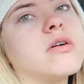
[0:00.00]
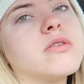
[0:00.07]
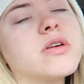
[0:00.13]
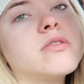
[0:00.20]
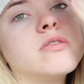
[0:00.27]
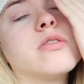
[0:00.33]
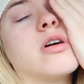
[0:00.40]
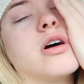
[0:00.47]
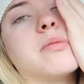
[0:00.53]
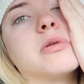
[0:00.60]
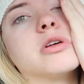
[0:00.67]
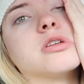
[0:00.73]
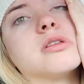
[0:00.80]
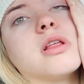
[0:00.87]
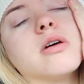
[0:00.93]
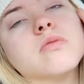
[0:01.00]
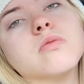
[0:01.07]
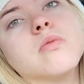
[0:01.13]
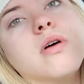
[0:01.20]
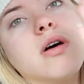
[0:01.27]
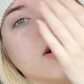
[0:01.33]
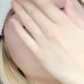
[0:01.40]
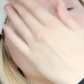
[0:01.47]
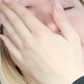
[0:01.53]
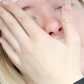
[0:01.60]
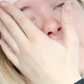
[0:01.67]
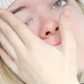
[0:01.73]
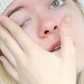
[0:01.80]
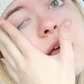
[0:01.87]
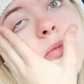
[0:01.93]
don't even know how much that was.
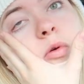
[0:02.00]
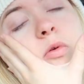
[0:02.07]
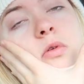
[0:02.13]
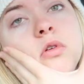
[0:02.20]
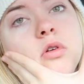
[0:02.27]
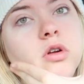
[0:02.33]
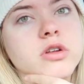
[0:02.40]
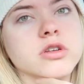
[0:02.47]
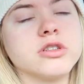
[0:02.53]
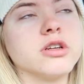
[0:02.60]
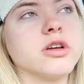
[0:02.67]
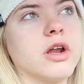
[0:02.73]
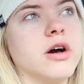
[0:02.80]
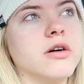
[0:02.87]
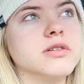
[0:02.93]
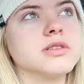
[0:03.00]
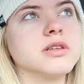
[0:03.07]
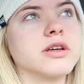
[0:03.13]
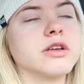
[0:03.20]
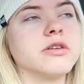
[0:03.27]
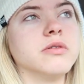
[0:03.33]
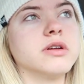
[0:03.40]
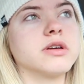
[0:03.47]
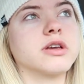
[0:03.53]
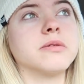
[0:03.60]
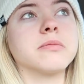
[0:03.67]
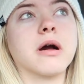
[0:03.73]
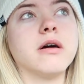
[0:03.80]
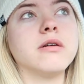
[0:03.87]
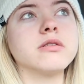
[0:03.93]
I just kept ordering shit. I was like, you want to
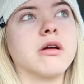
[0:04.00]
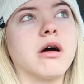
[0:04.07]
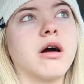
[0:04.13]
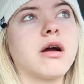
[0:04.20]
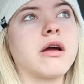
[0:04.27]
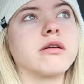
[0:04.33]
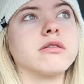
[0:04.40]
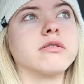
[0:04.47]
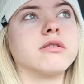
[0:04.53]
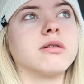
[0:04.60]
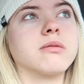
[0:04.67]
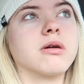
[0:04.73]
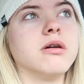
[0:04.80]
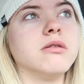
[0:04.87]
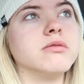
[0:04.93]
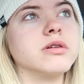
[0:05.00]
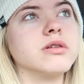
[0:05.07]
keep going? I can keep going.